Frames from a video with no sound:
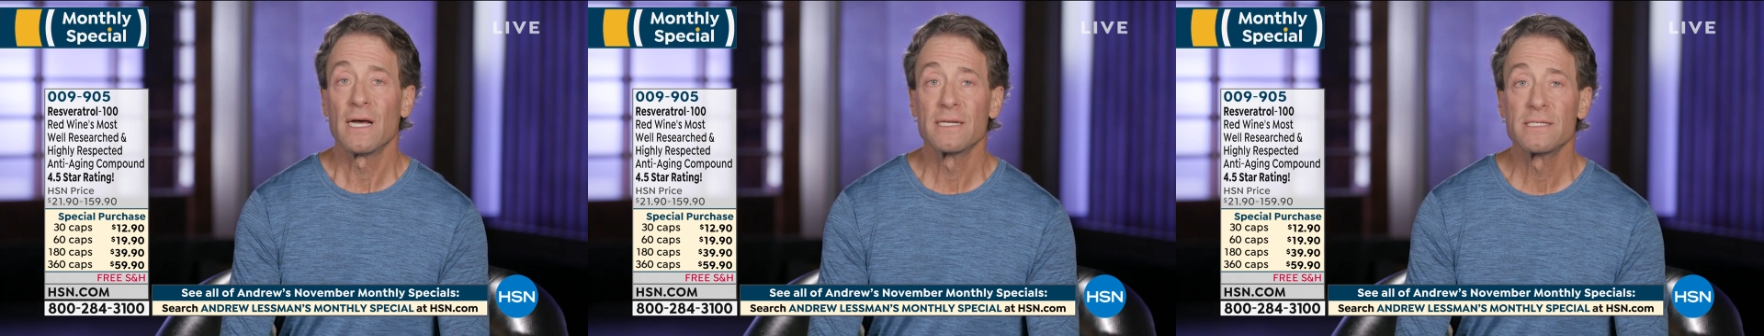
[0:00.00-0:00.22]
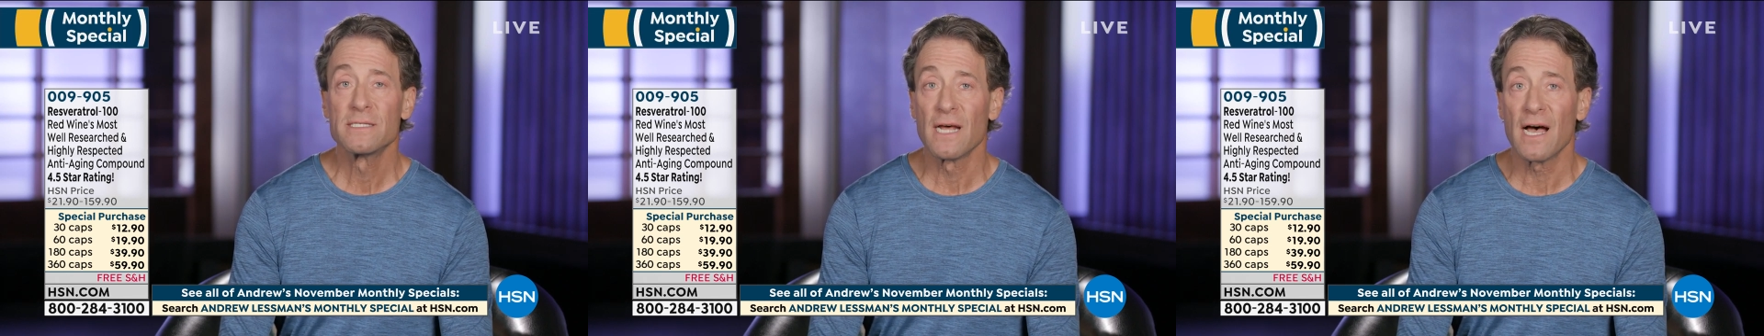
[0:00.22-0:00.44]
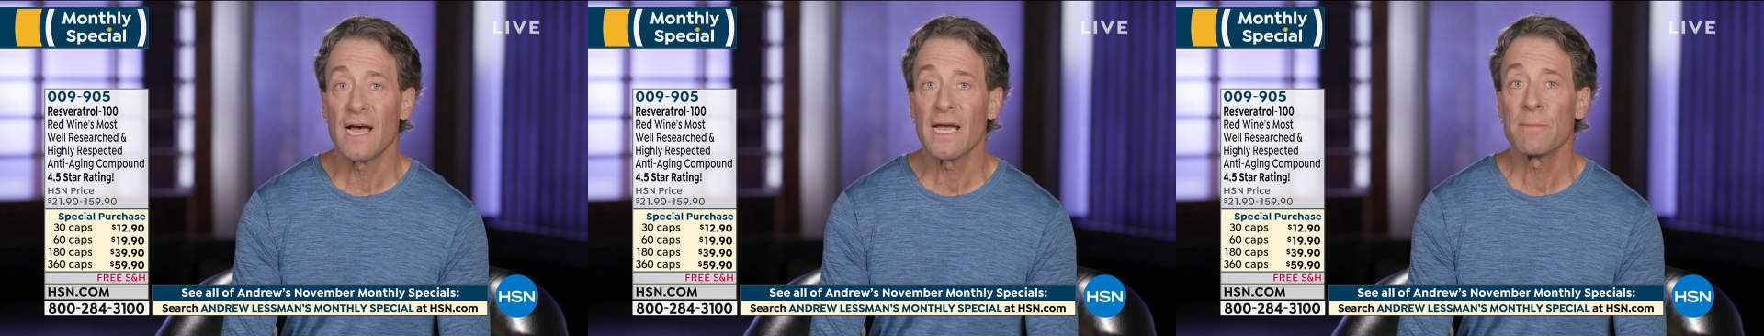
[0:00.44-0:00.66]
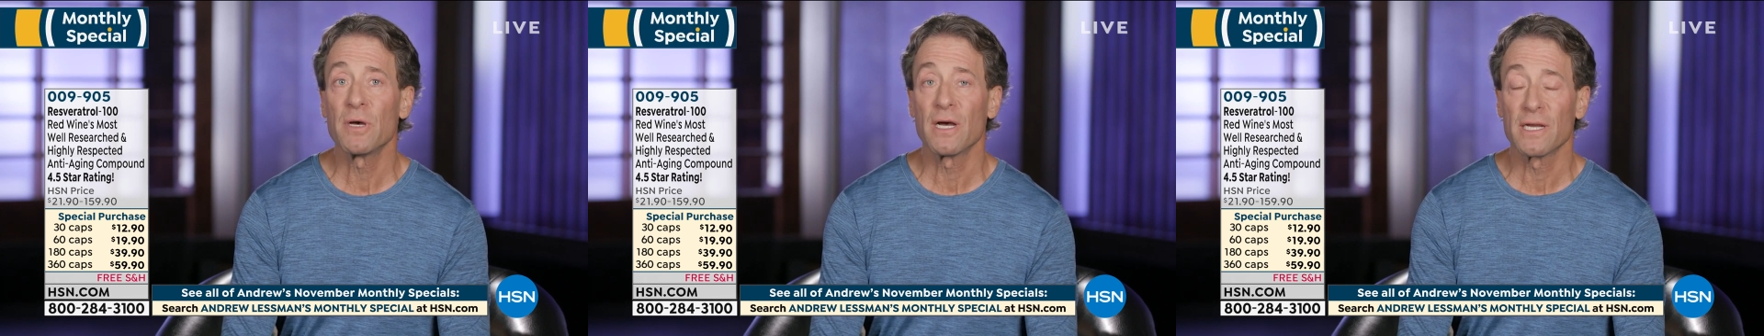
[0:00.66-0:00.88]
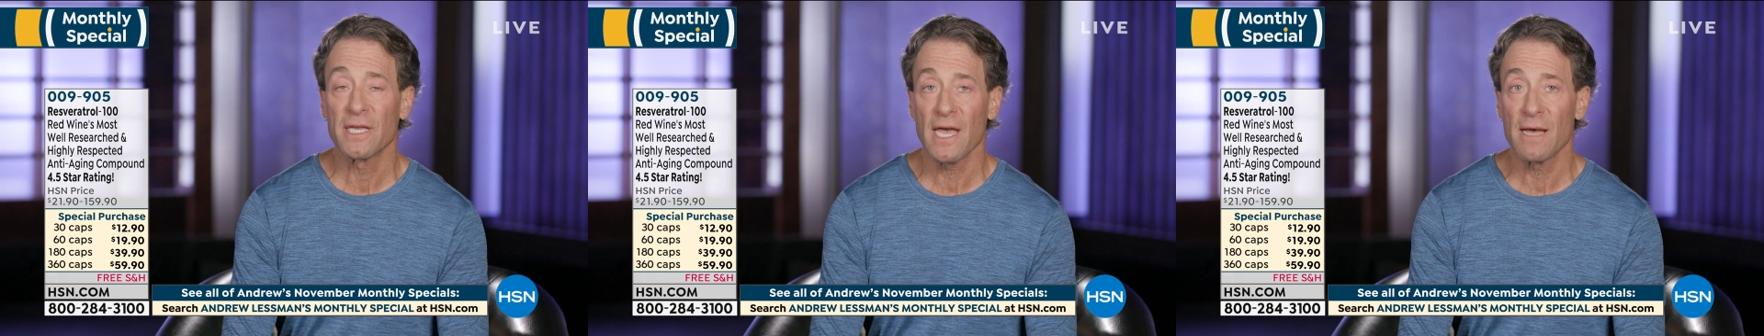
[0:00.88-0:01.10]
$0.10
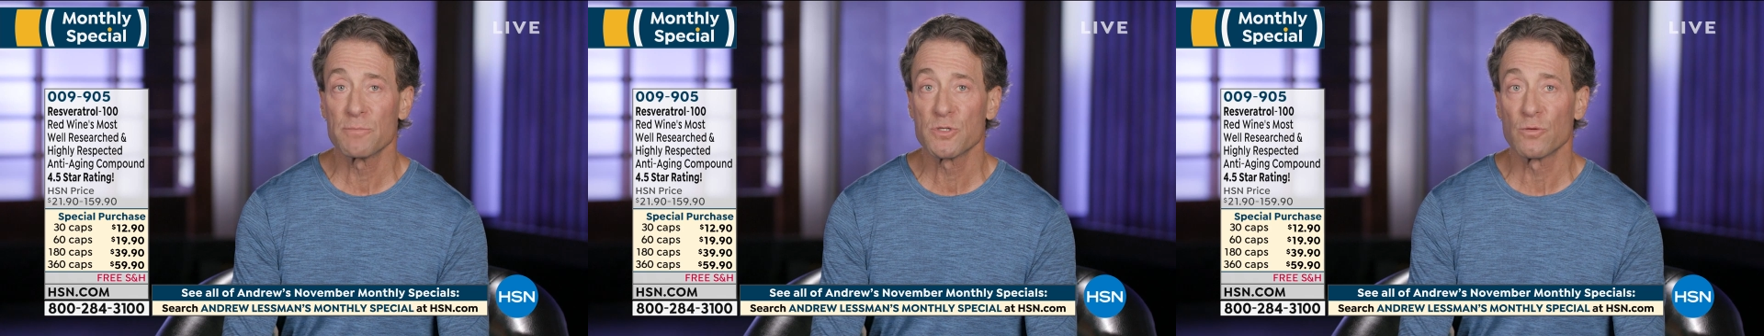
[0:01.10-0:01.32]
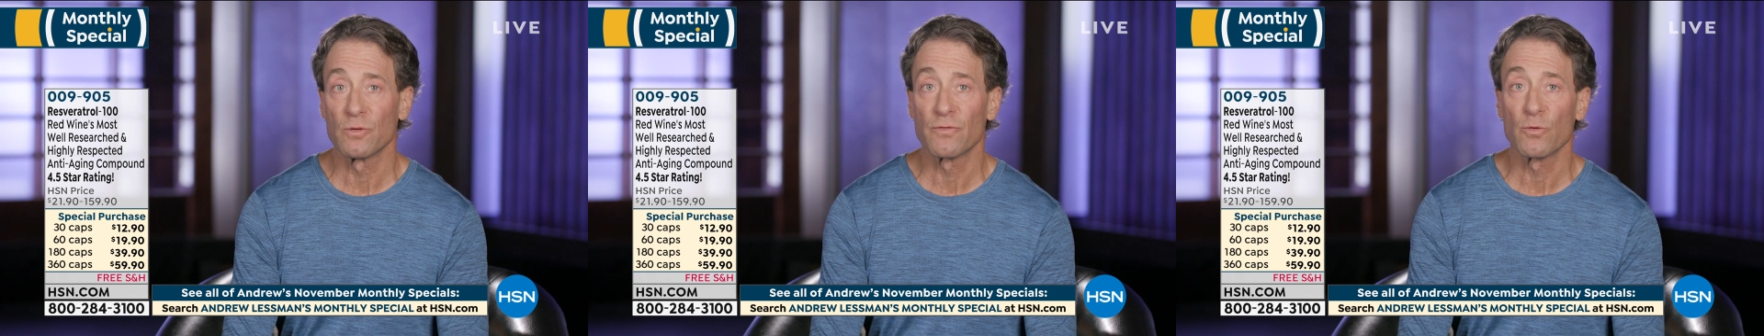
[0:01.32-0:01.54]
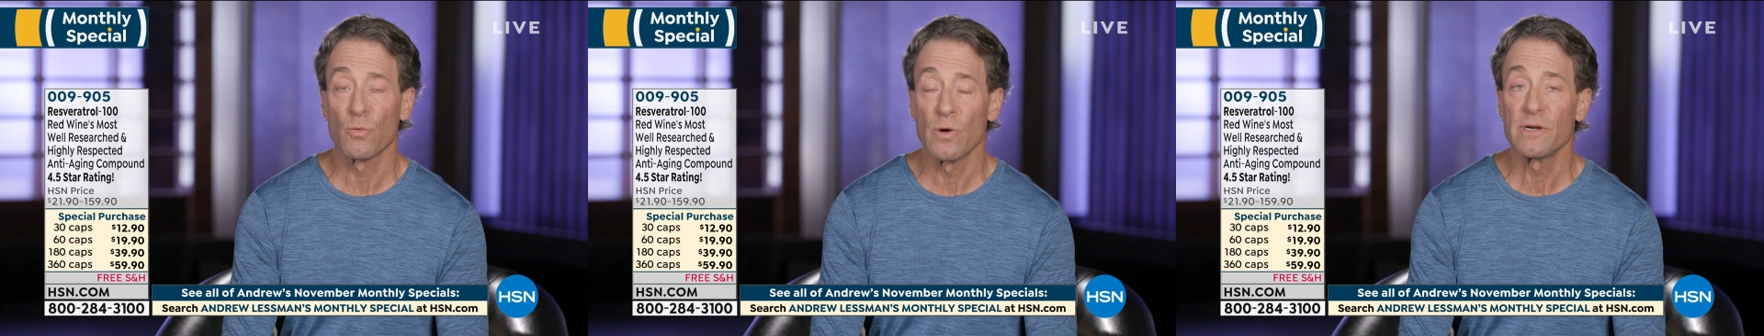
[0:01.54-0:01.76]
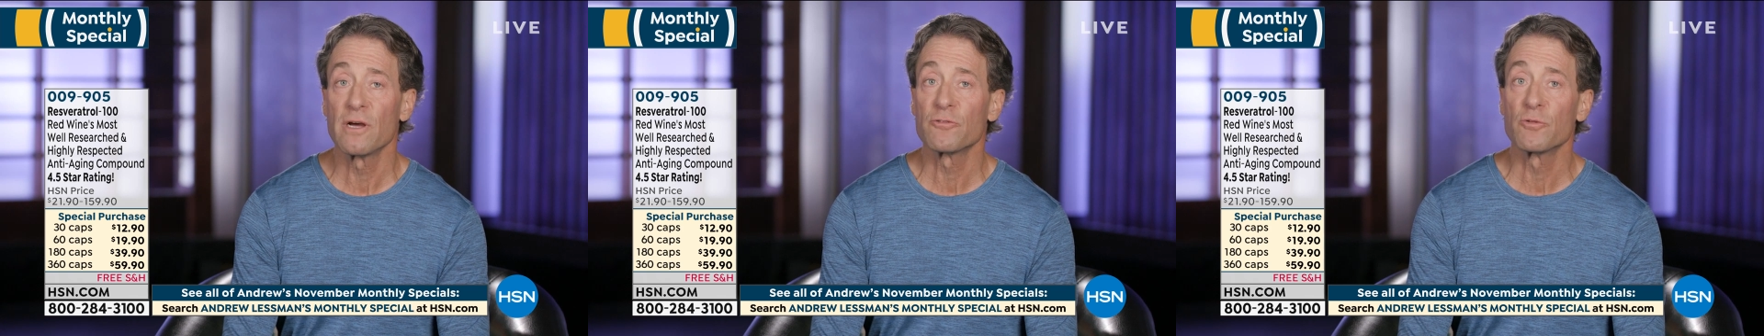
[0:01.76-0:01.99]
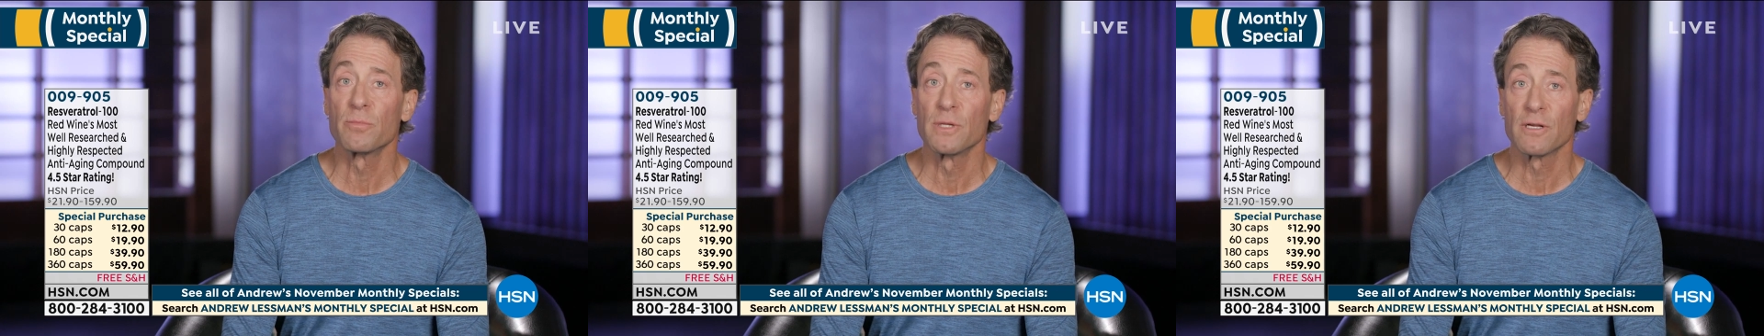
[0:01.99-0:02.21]
a capsule for
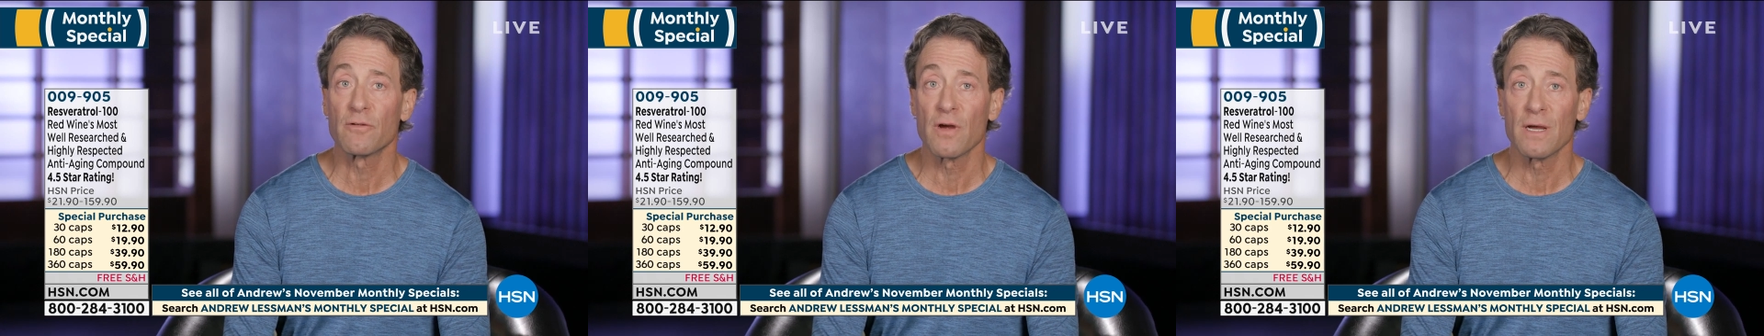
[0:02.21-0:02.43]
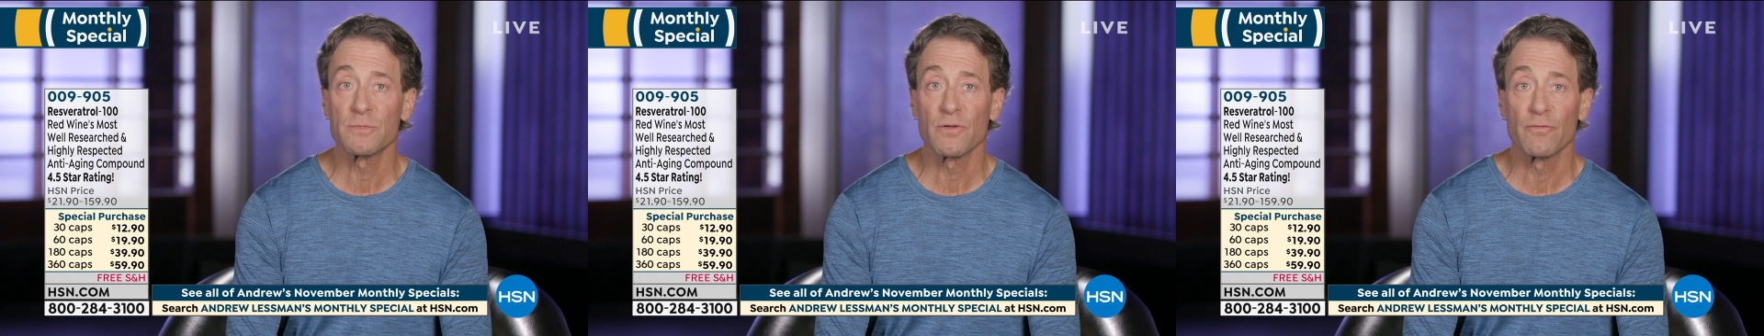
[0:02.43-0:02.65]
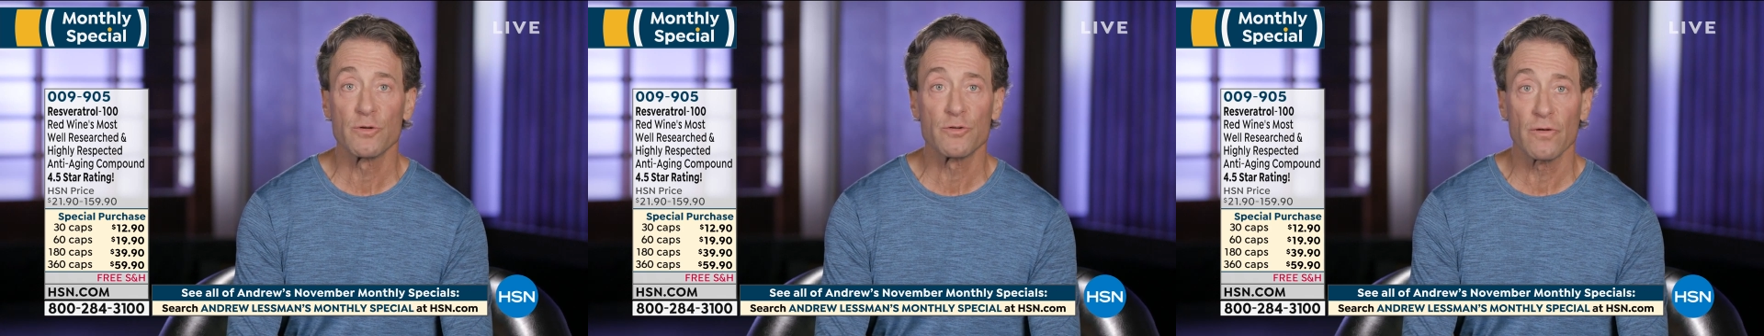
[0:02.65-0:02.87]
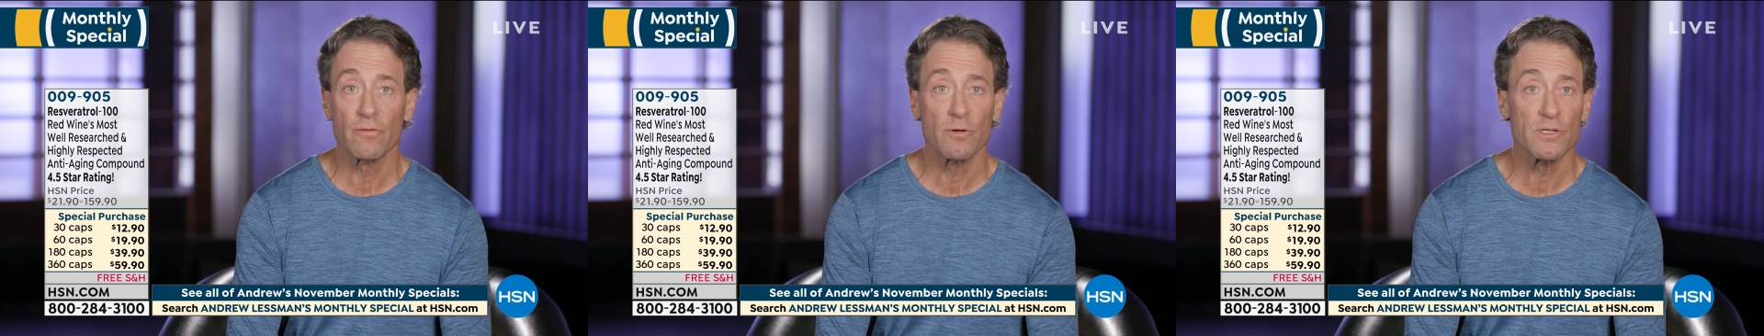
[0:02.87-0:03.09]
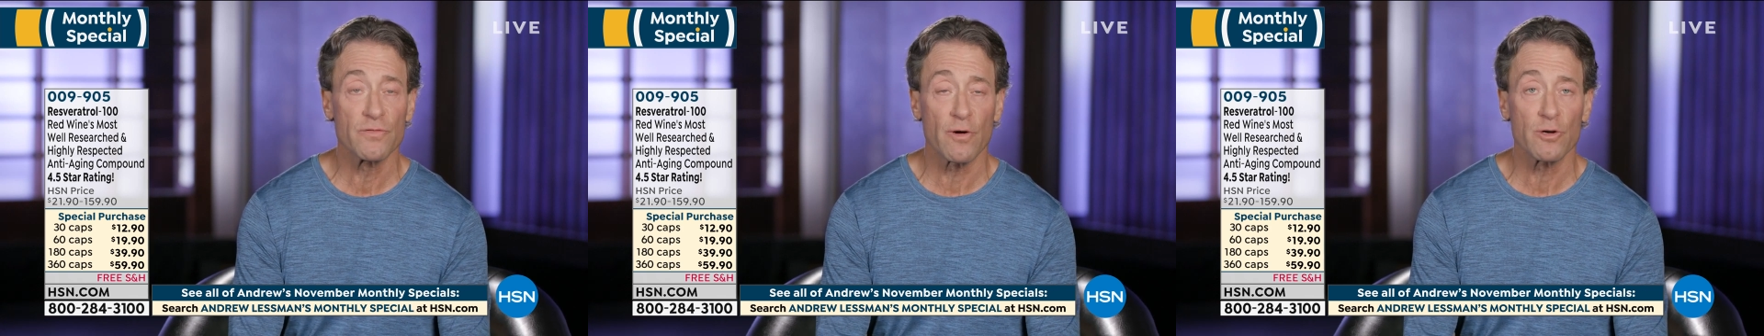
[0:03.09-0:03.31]
100 milligrams of
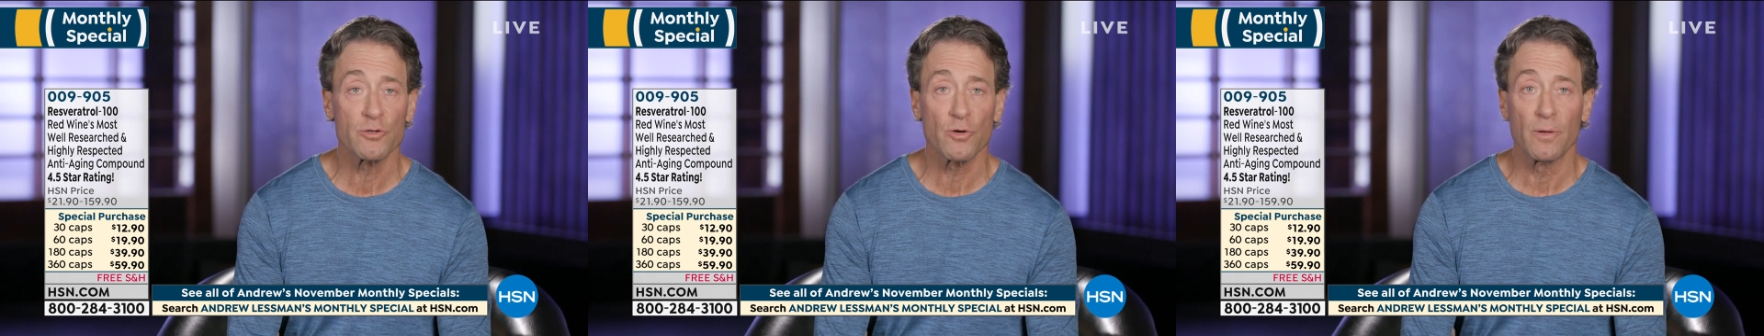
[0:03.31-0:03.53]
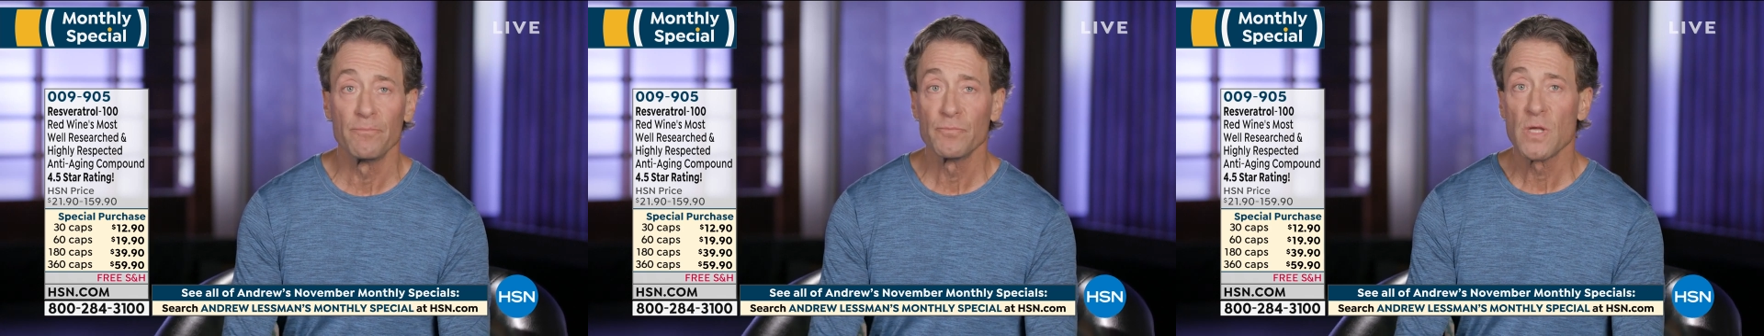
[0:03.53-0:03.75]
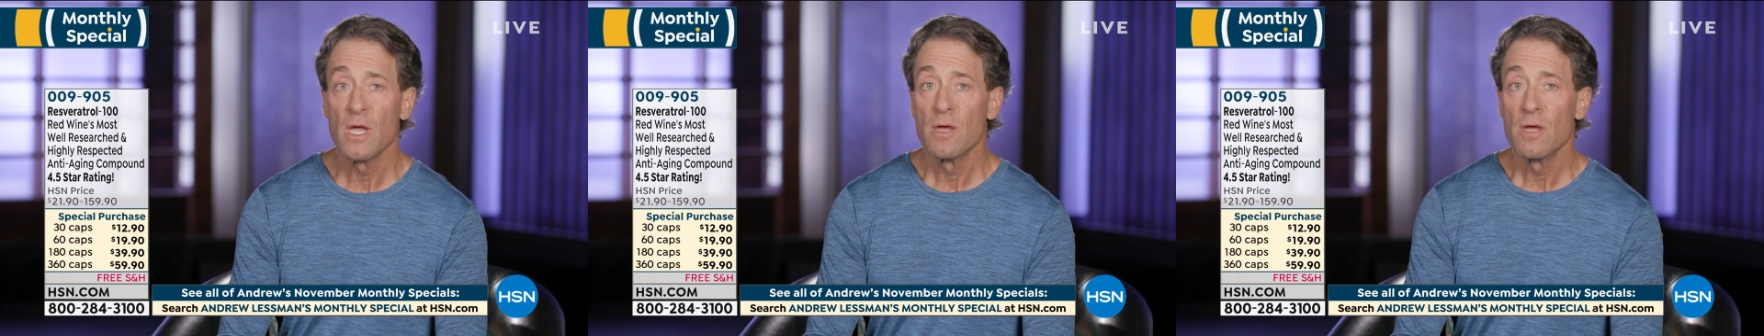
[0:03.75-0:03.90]
resveratrol.